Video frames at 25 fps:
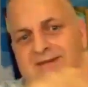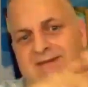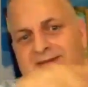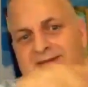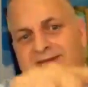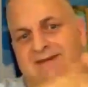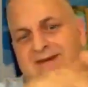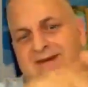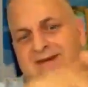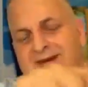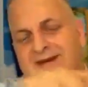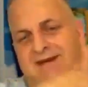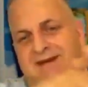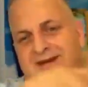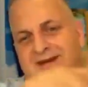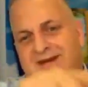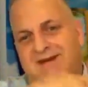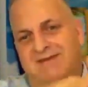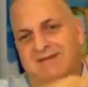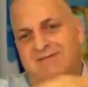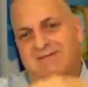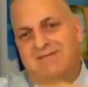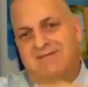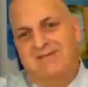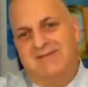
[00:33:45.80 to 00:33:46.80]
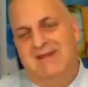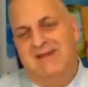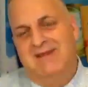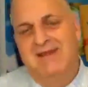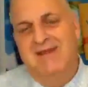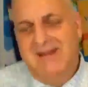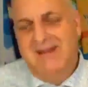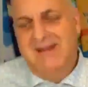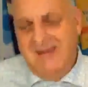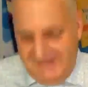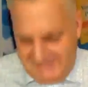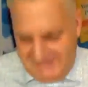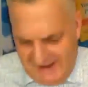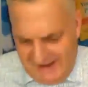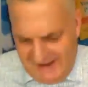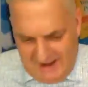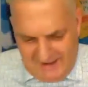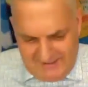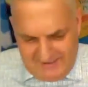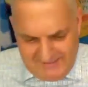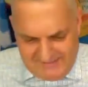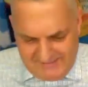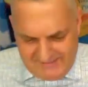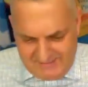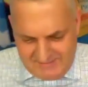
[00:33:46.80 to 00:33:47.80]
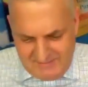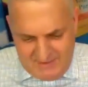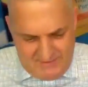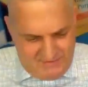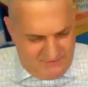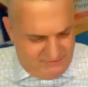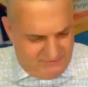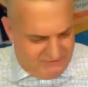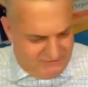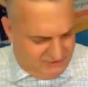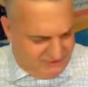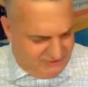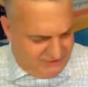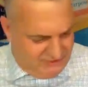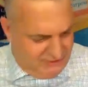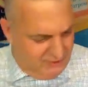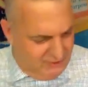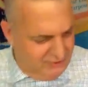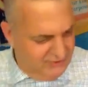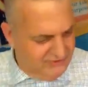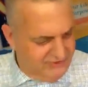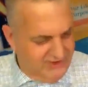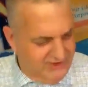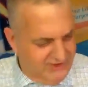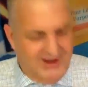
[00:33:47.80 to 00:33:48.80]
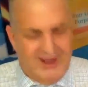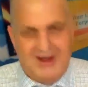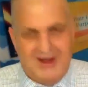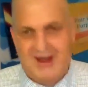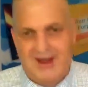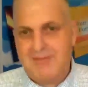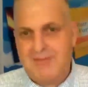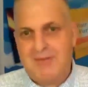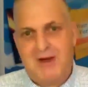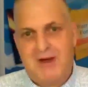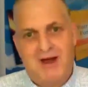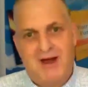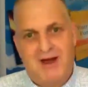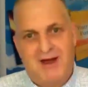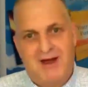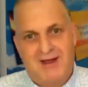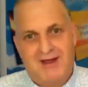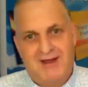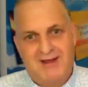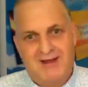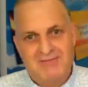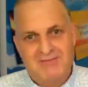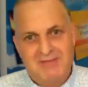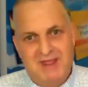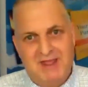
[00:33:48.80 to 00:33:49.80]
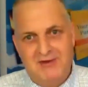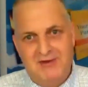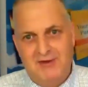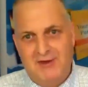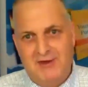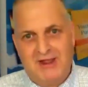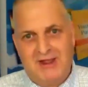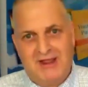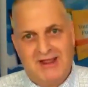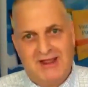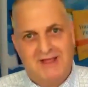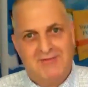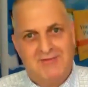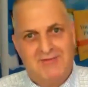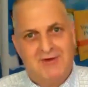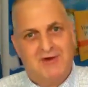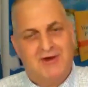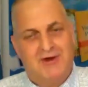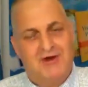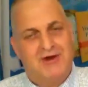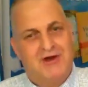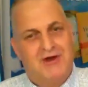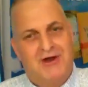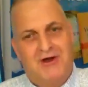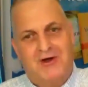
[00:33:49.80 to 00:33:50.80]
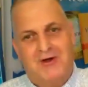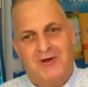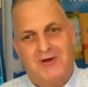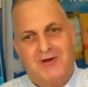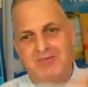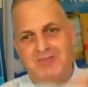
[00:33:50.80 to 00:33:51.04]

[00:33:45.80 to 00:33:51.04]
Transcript: I am. Dana Smithers, you can hold your head up high and you can give a good old